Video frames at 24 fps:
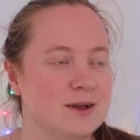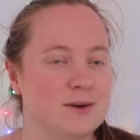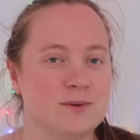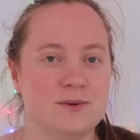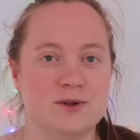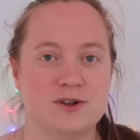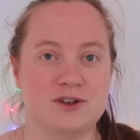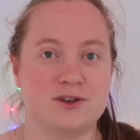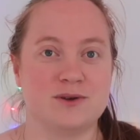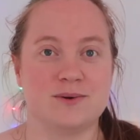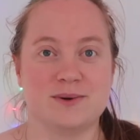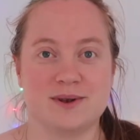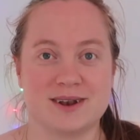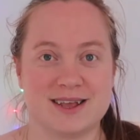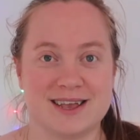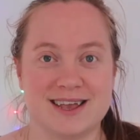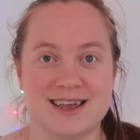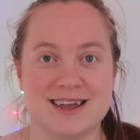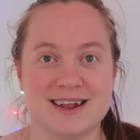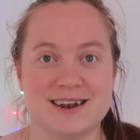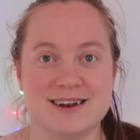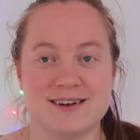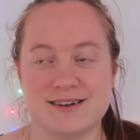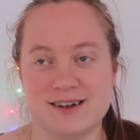would do it
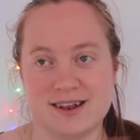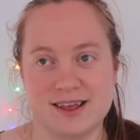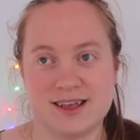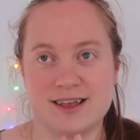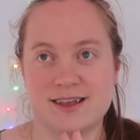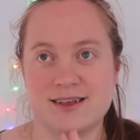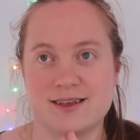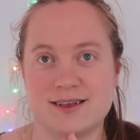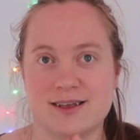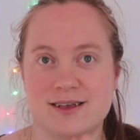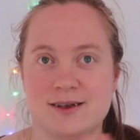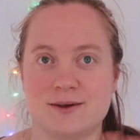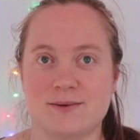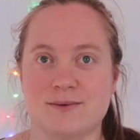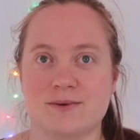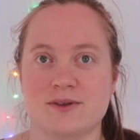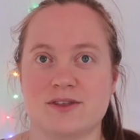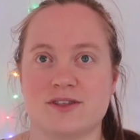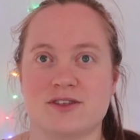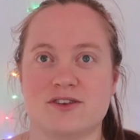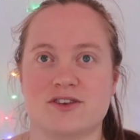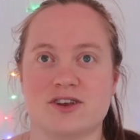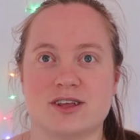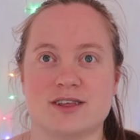again like it
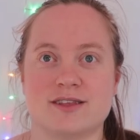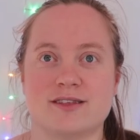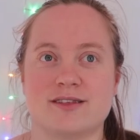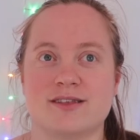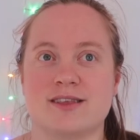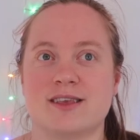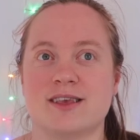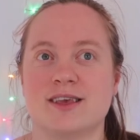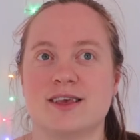was just